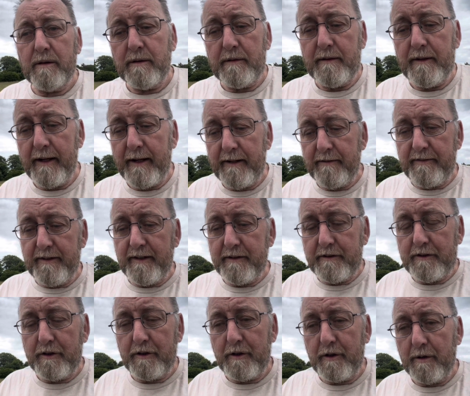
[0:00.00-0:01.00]
gave in
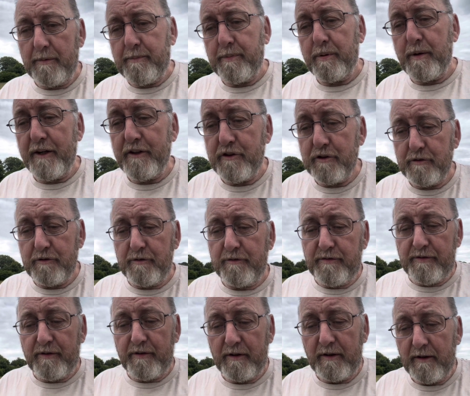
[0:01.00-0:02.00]
to the pressures
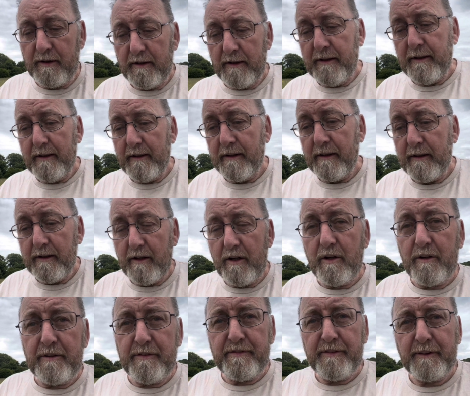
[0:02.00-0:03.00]
of
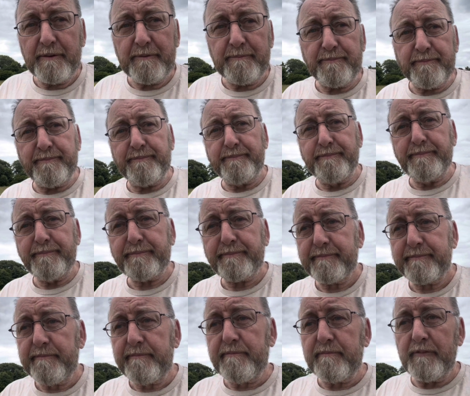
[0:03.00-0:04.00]
life.
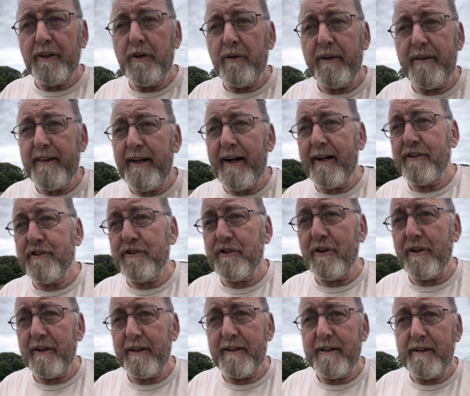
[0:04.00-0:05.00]
Like that
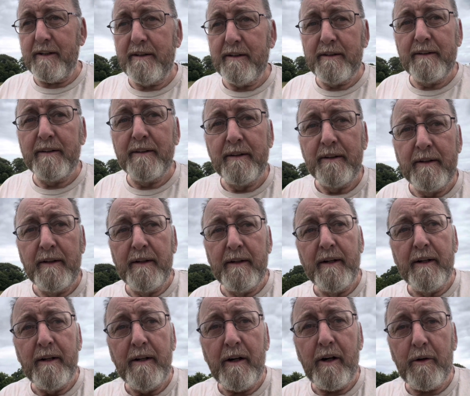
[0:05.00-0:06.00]
side.
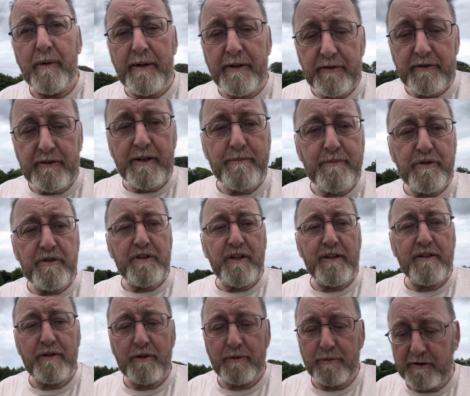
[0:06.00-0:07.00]
Oh, here's them
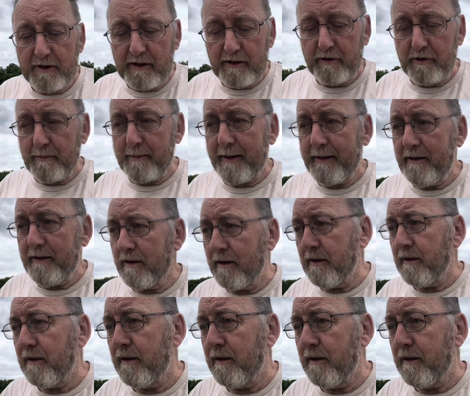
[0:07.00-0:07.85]
seats I was telling you about. Look,